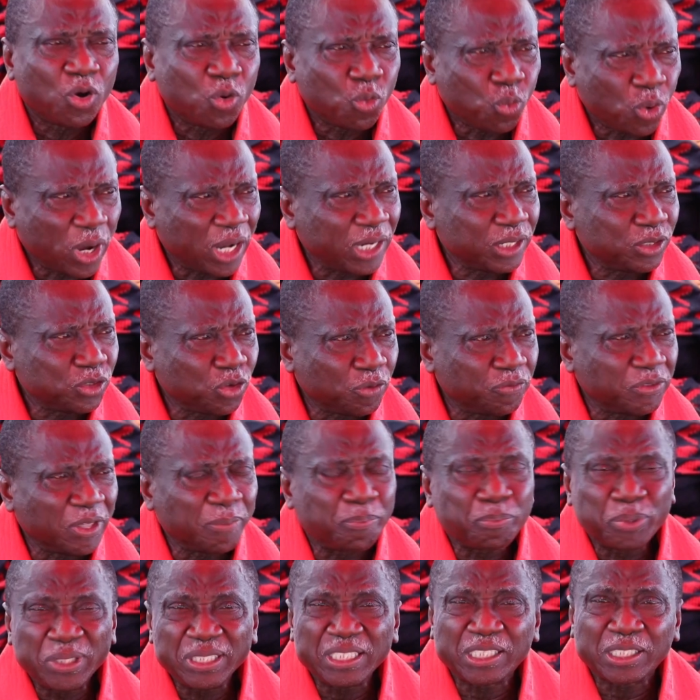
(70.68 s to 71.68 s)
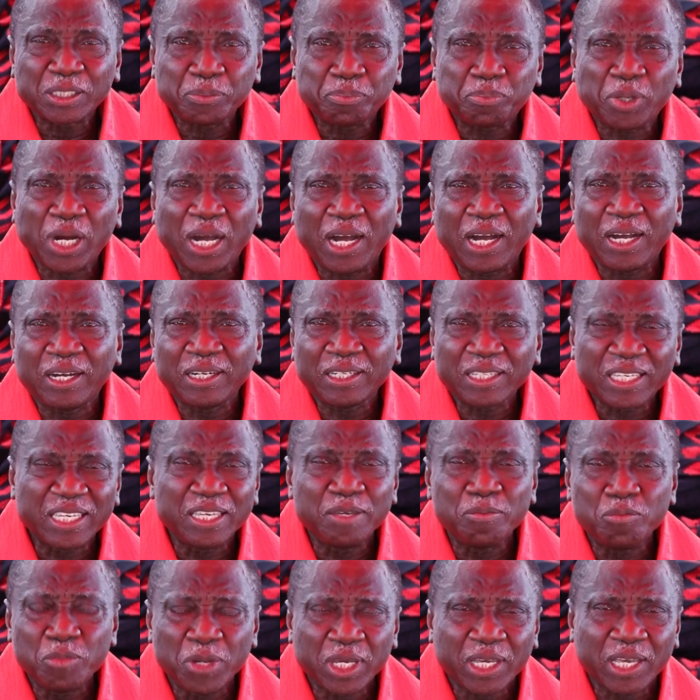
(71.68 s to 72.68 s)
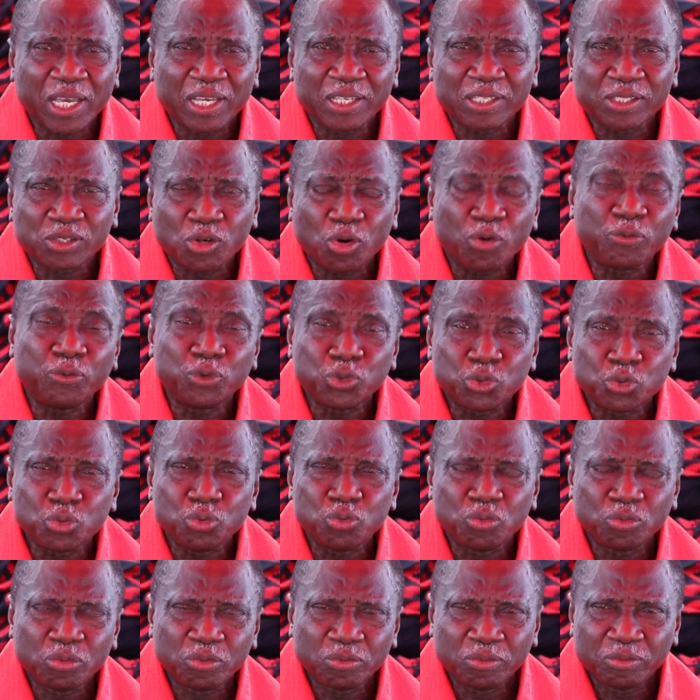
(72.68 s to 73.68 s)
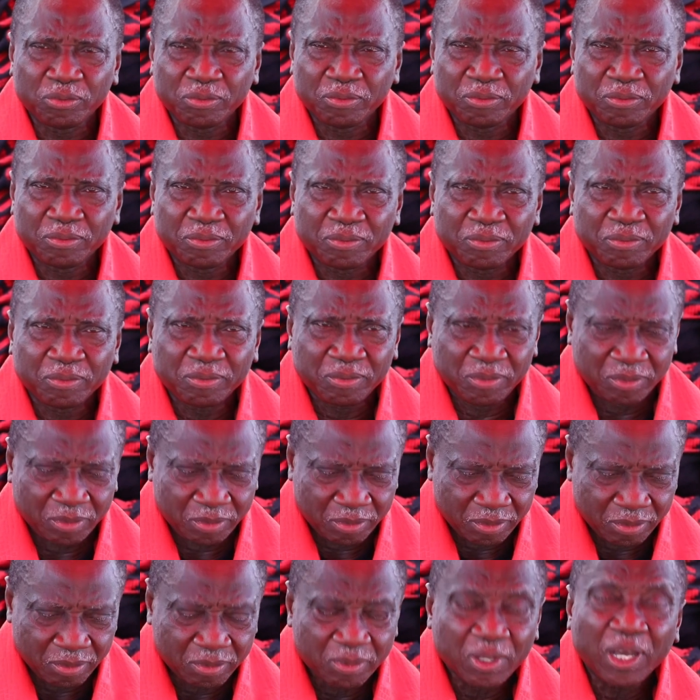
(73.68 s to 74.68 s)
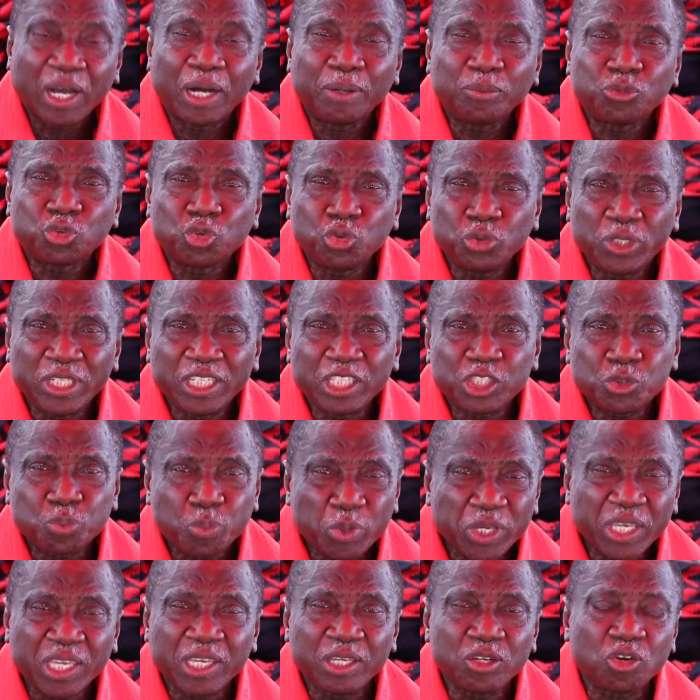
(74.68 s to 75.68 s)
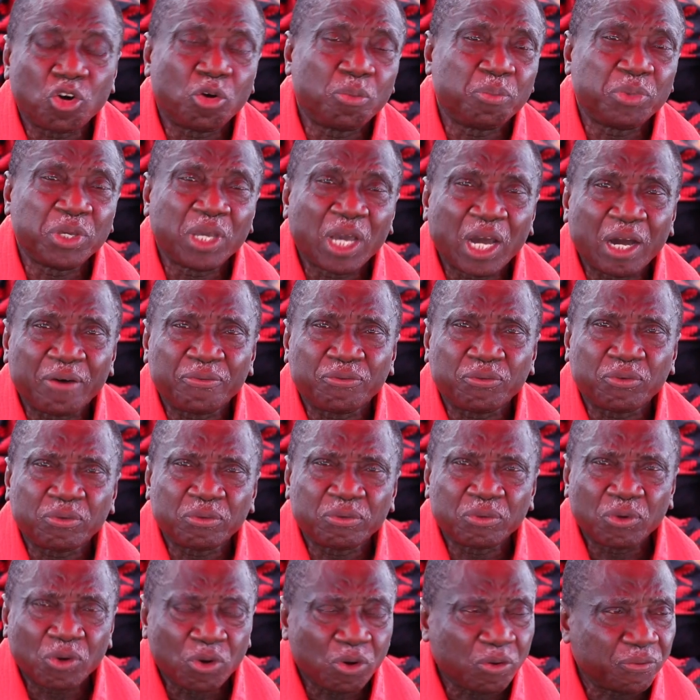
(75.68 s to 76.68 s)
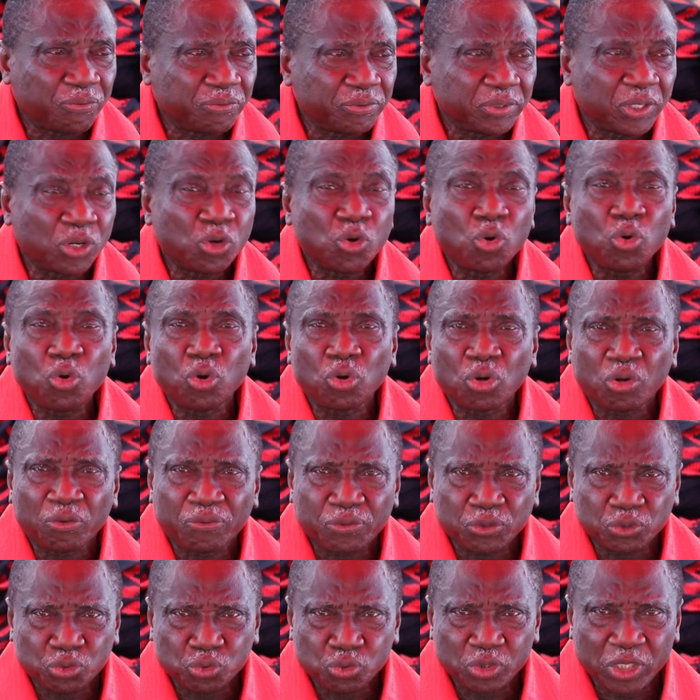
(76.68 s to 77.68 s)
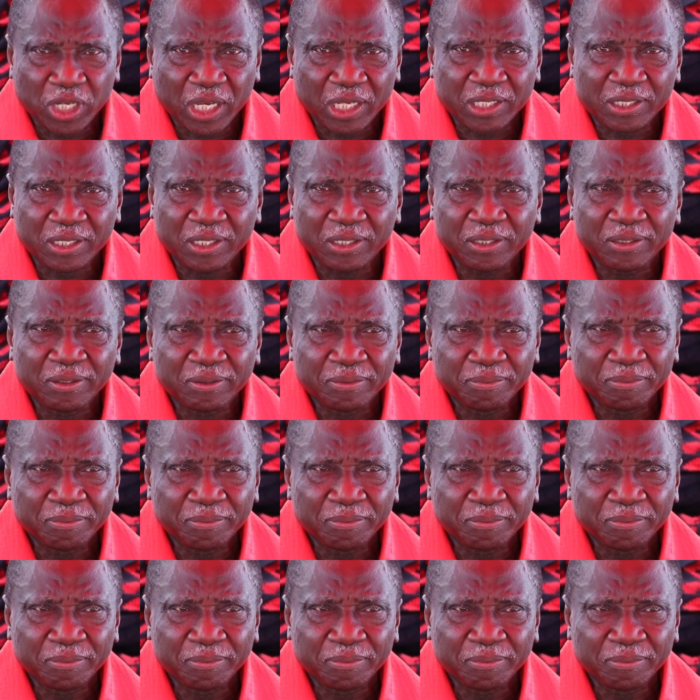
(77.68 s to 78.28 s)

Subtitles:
one of the principal kingmakers of Osu. I'm today speaking on behalf of the whole of Osu Jasi.